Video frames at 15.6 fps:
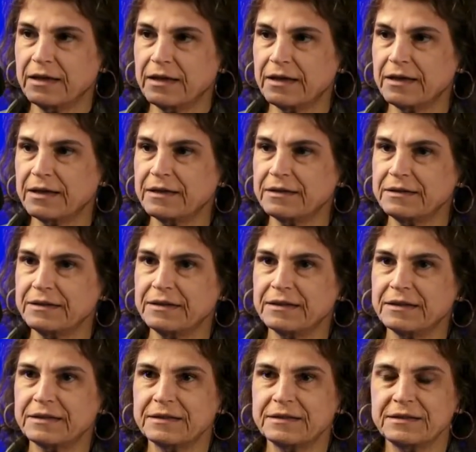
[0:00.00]

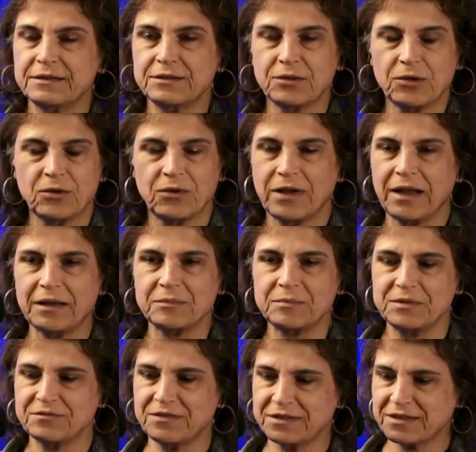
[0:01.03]
And so
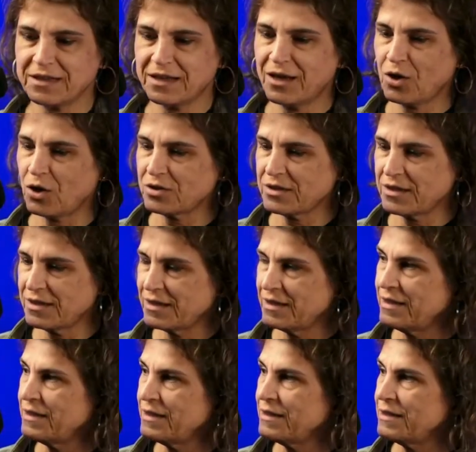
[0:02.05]
I'm investing
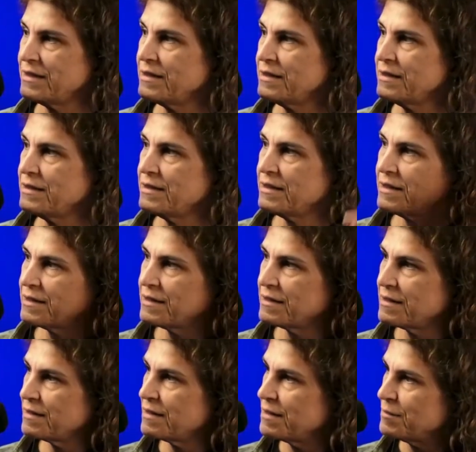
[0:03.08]
constantly in
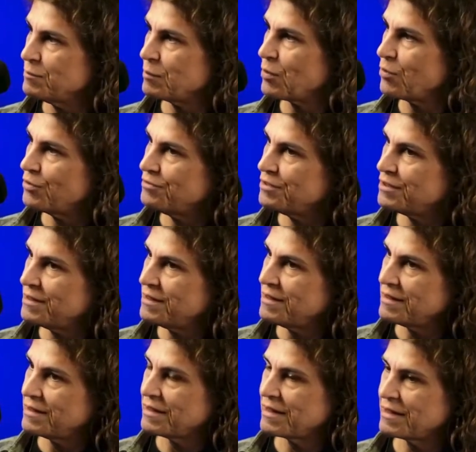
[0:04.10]

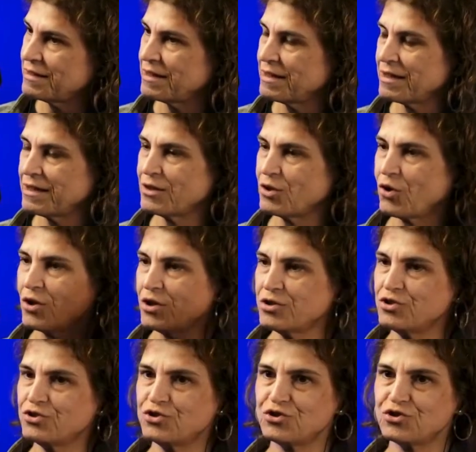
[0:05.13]
improving and
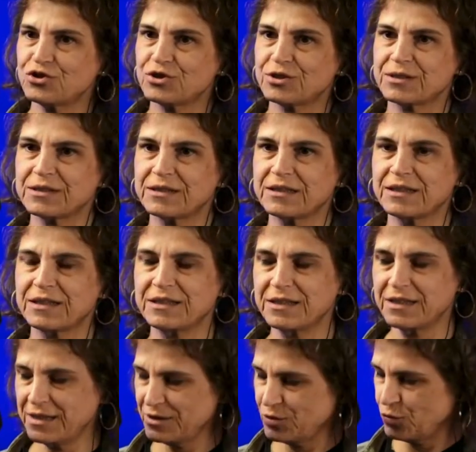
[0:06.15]
knowledge,
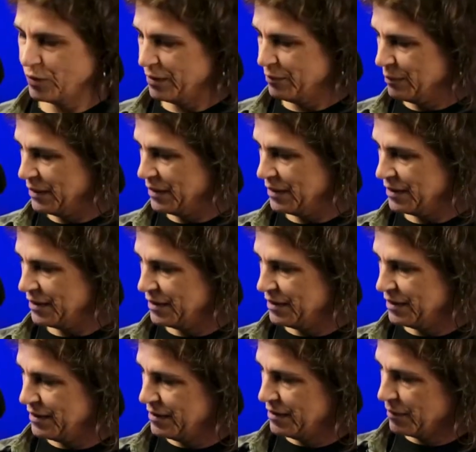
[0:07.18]
and this will
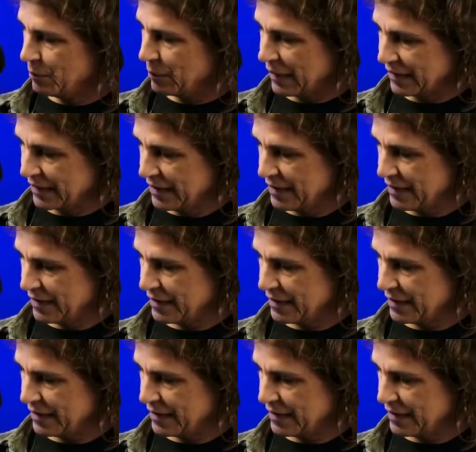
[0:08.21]
be the path.